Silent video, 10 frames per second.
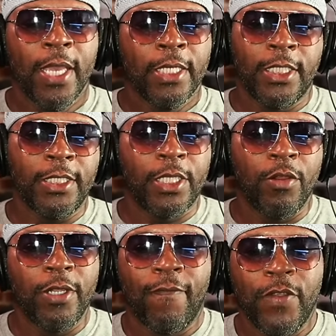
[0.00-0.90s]
She's
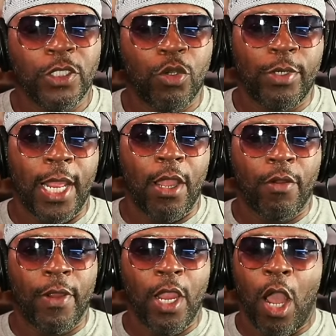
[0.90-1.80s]
certainly a physical
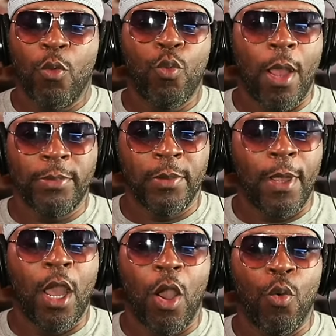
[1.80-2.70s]
downgrade. Oh, I'm talking
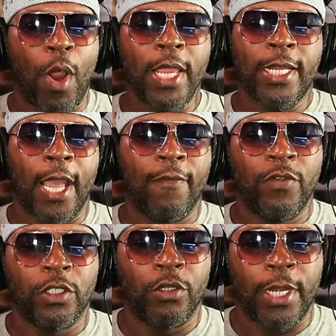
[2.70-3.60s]
about a way down
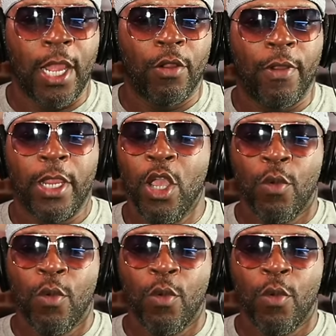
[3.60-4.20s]
physical downgrade.